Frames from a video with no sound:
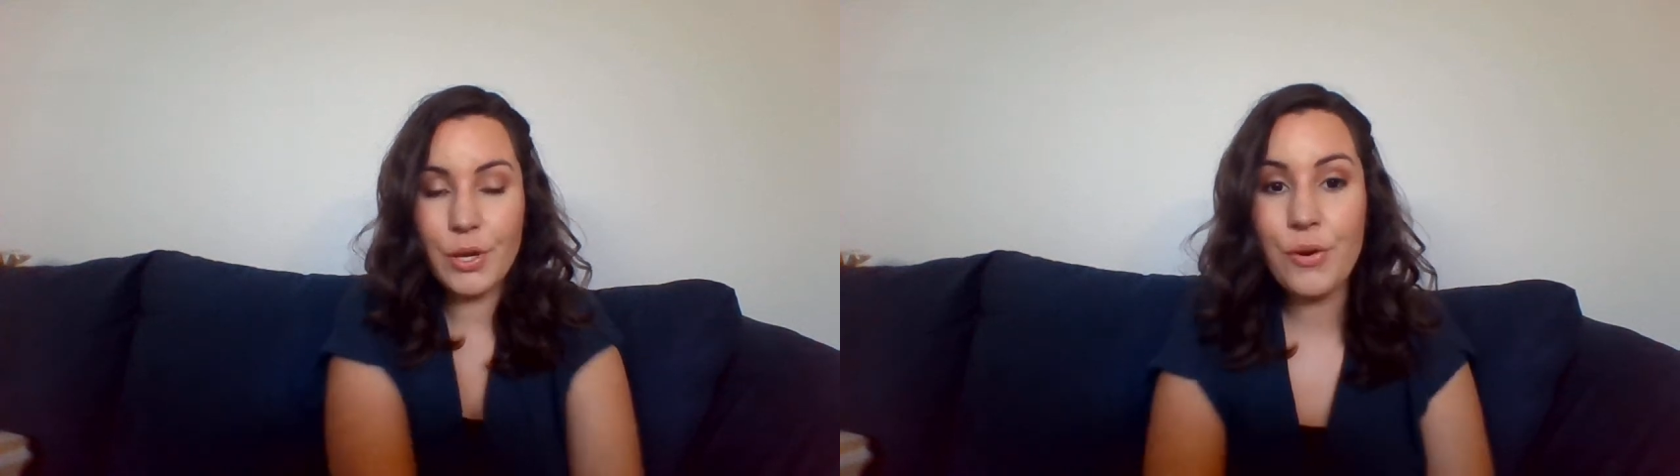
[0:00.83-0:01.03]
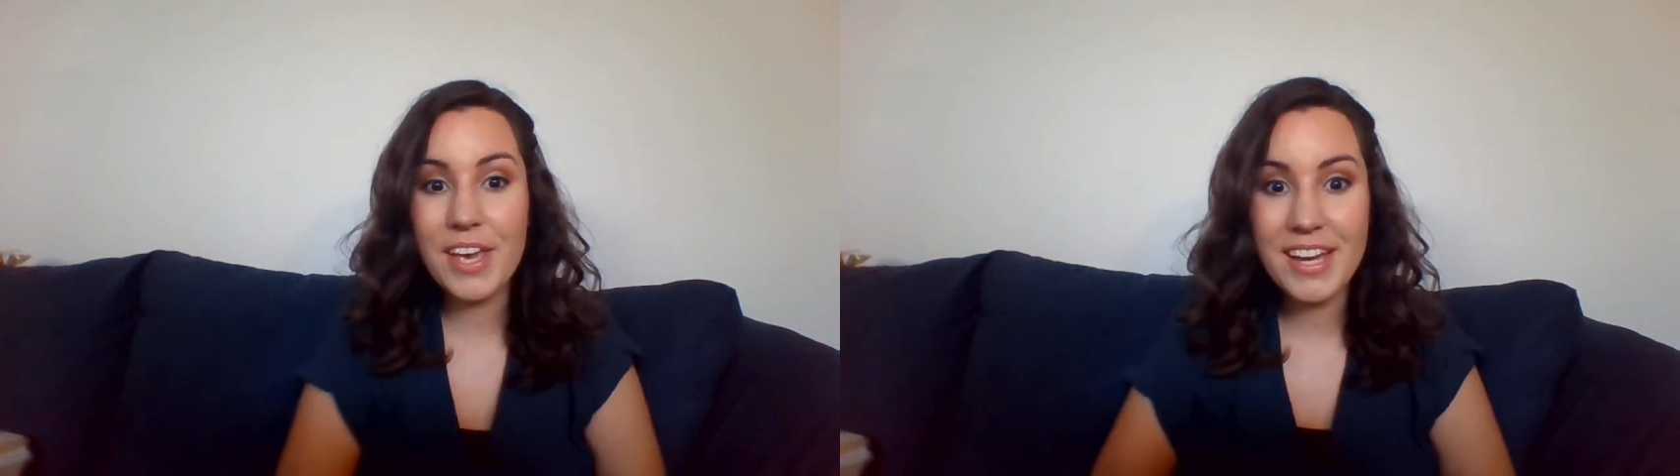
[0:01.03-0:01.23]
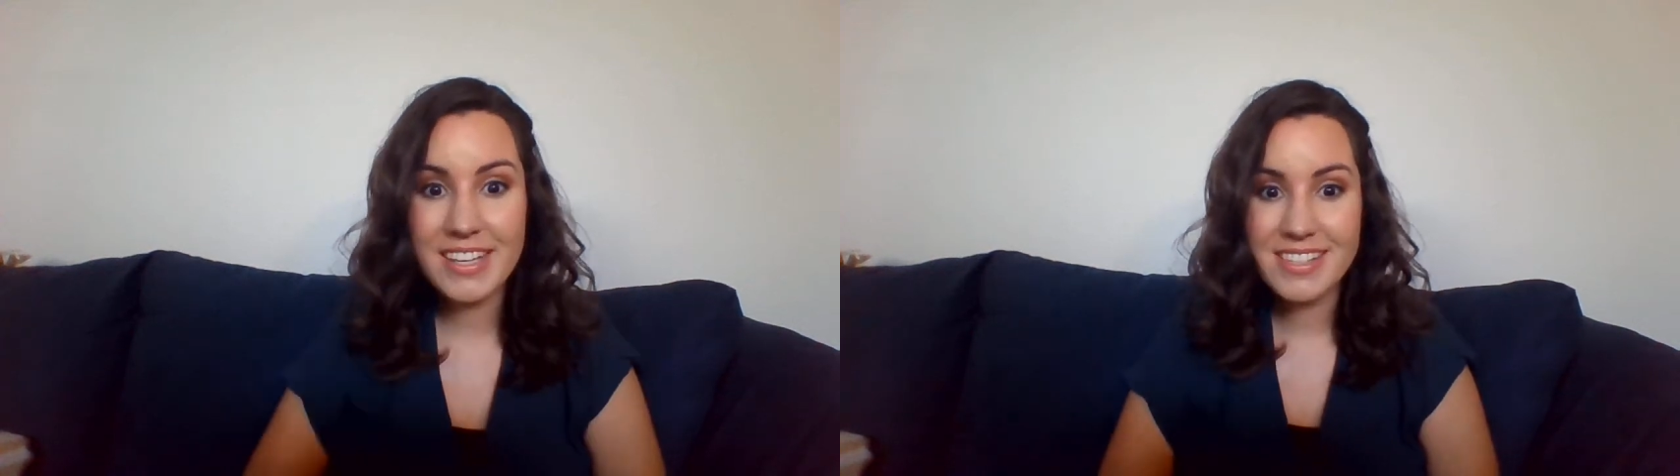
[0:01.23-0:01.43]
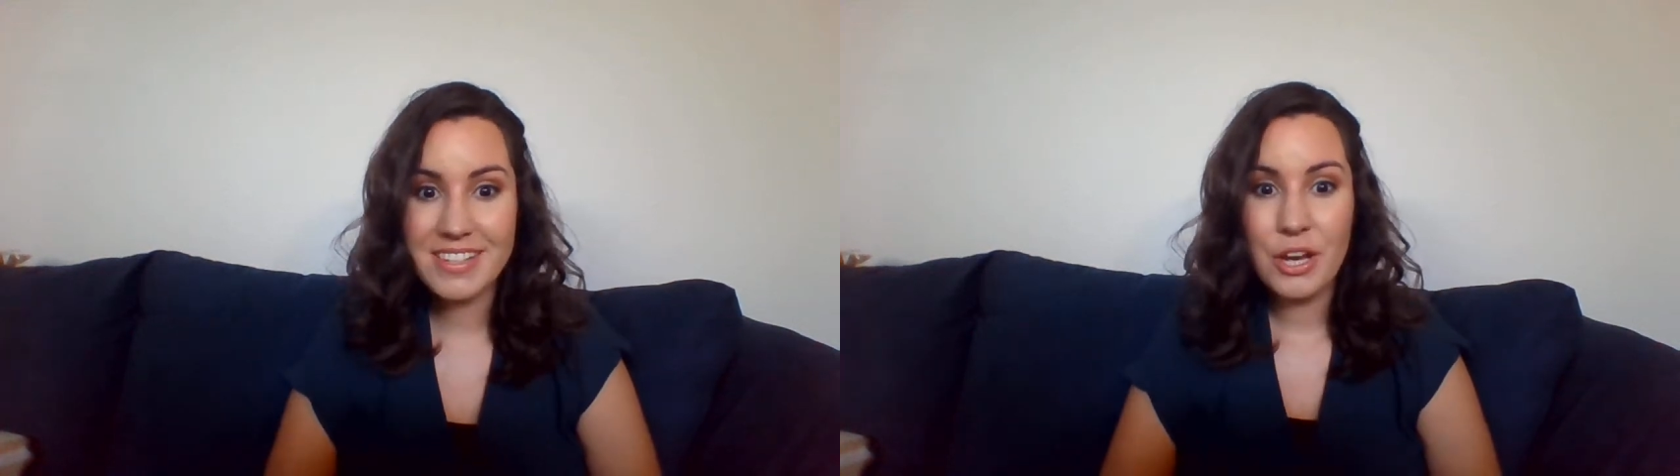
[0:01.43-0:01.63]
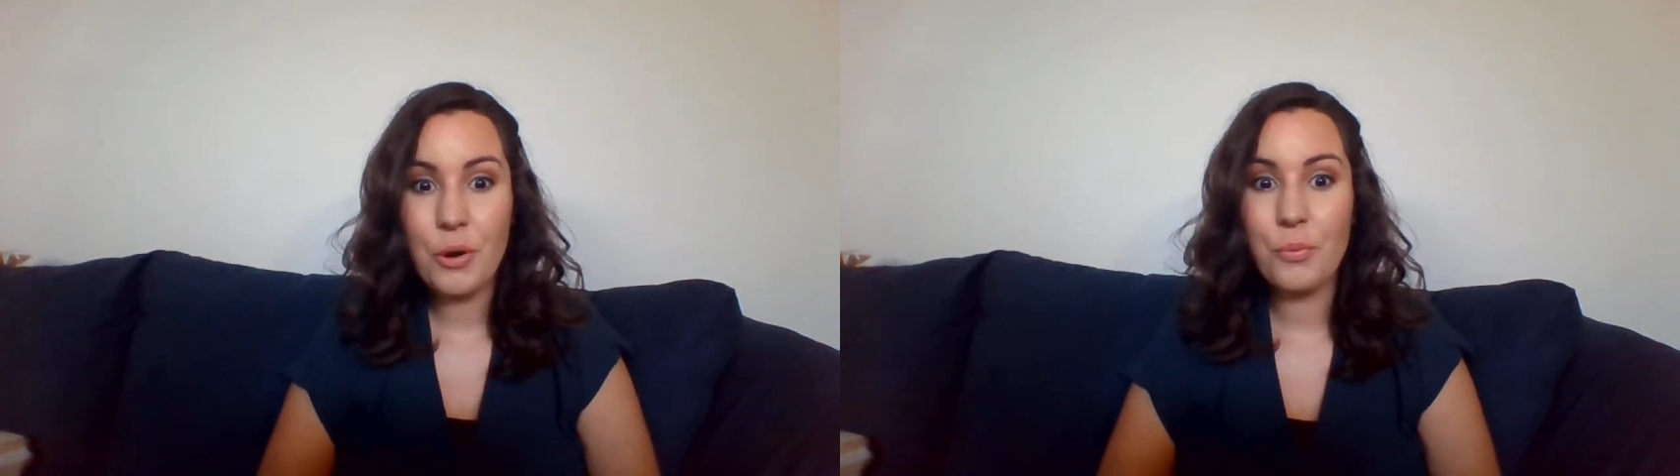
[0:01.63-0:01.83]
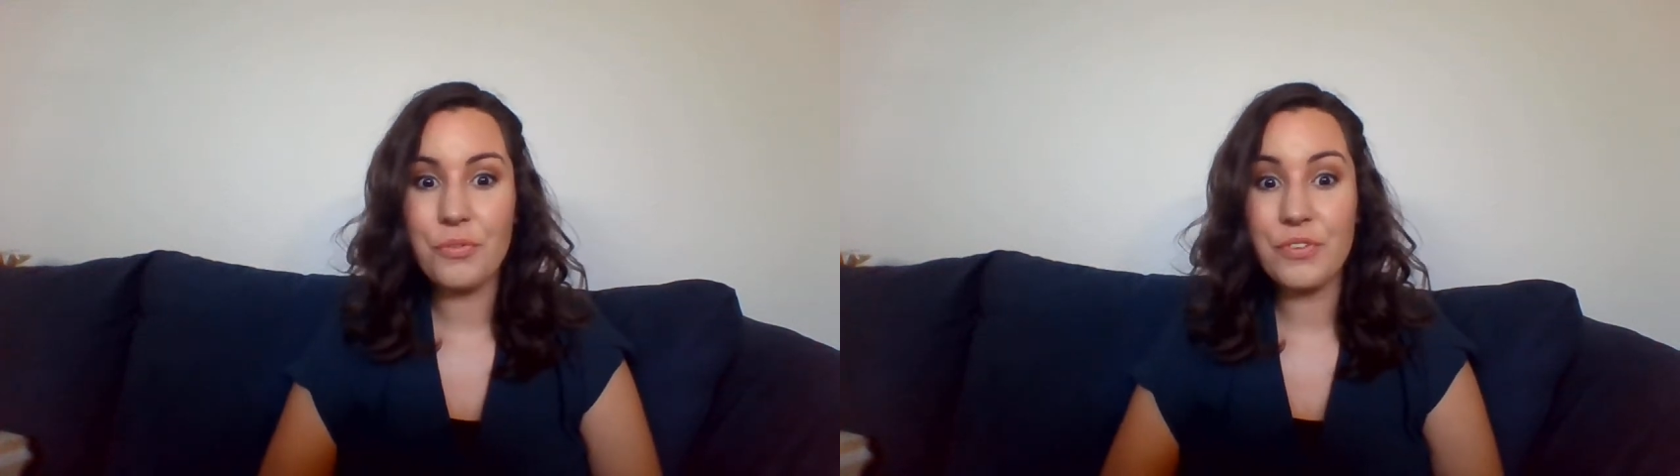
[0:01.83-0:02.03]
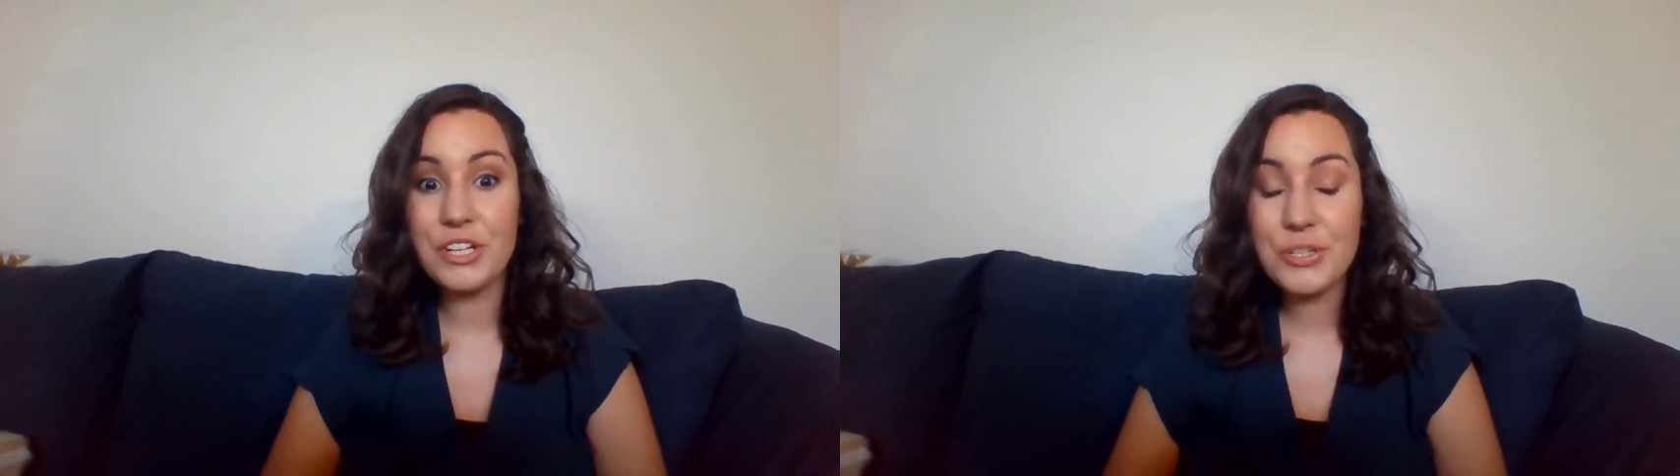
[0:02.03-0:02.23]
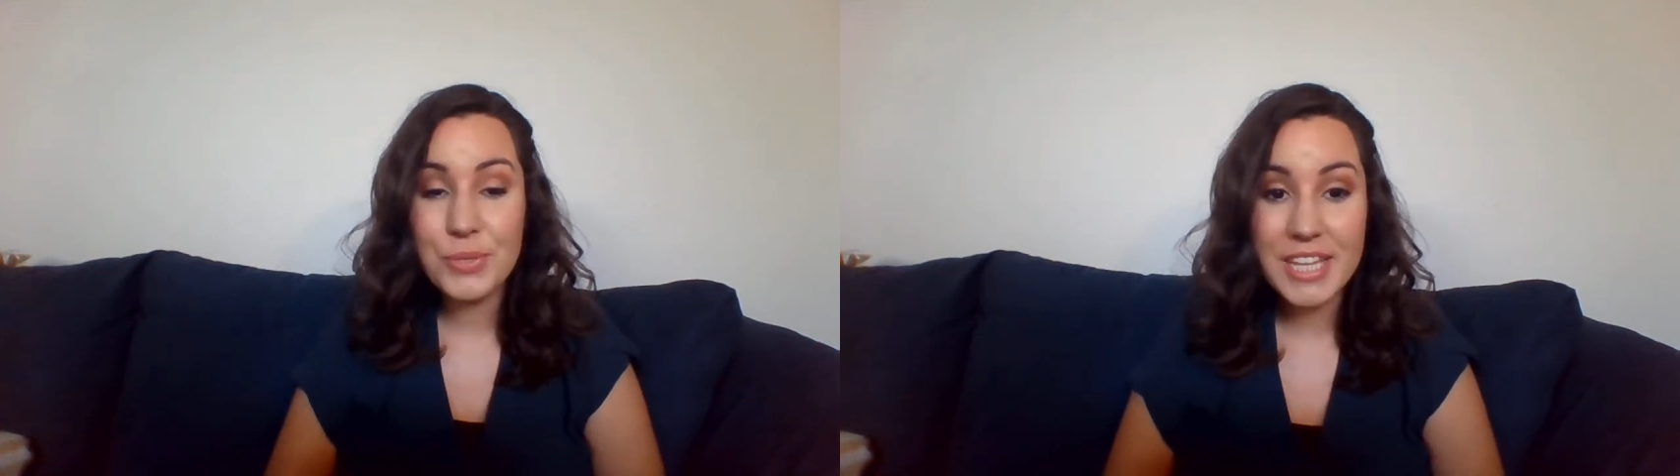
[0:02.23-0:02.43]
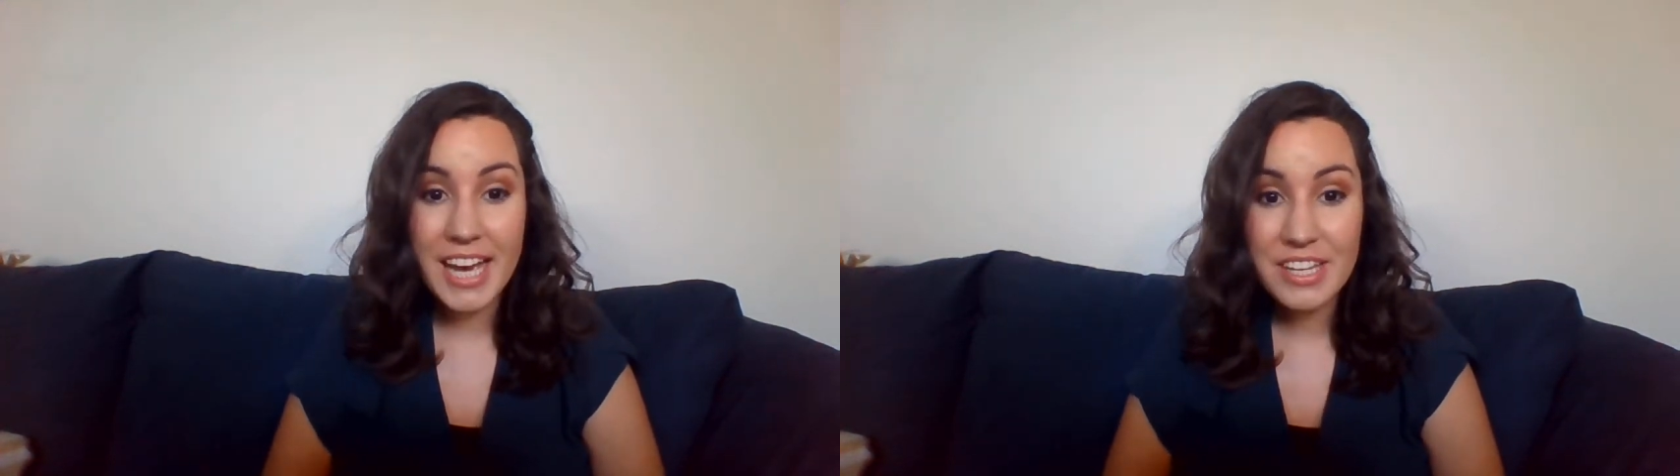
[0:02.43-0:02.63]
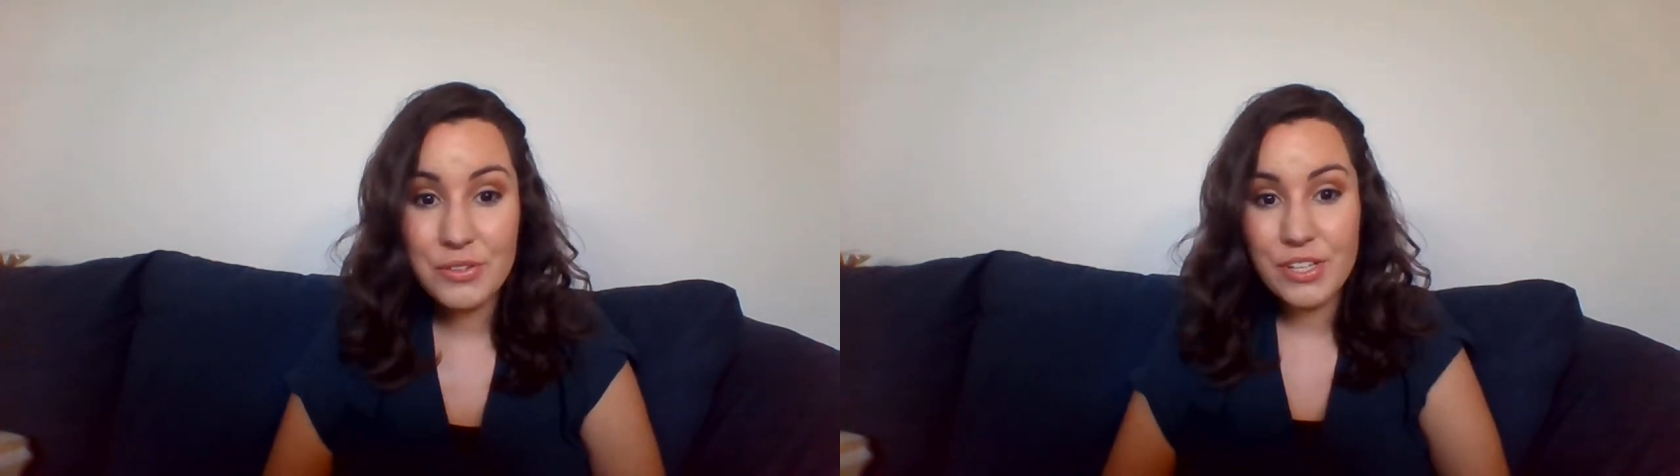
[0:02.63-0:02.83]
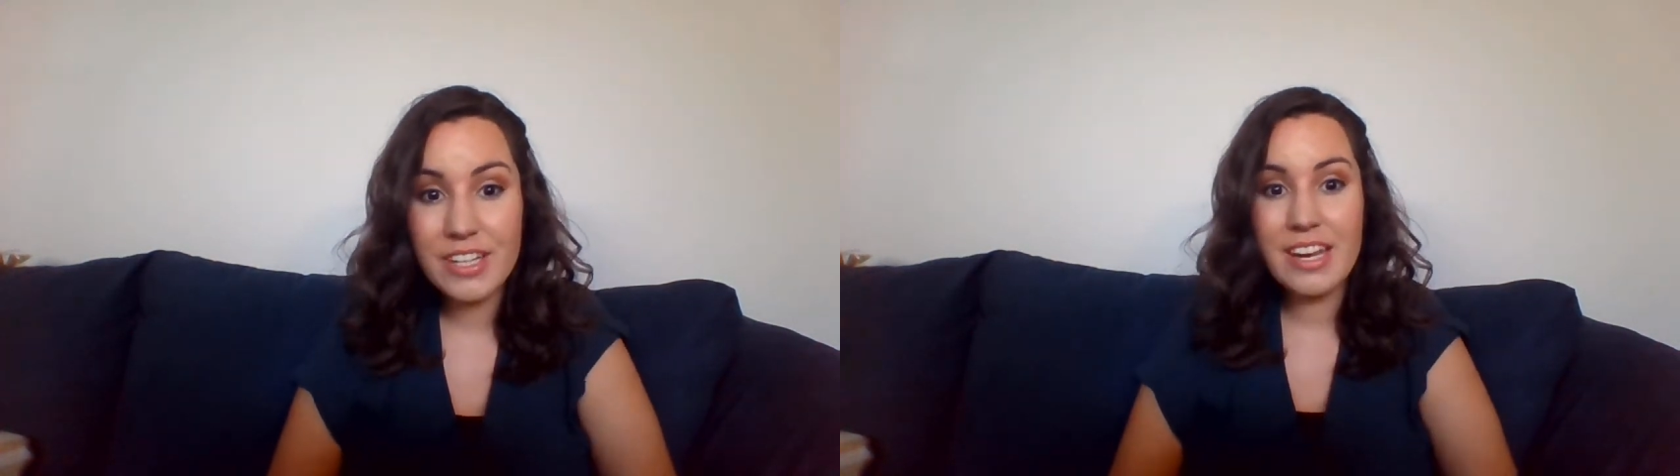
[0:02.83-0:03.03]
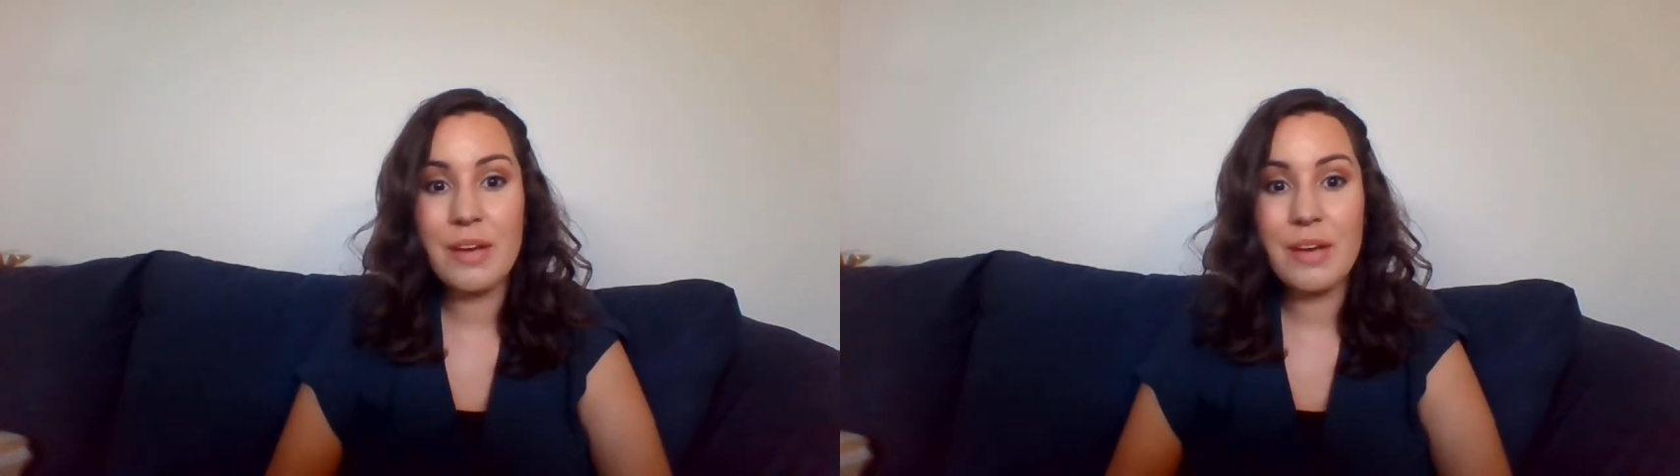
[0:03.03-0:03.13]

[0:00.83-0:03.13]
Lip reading: Okay, guys, we're finished with that unit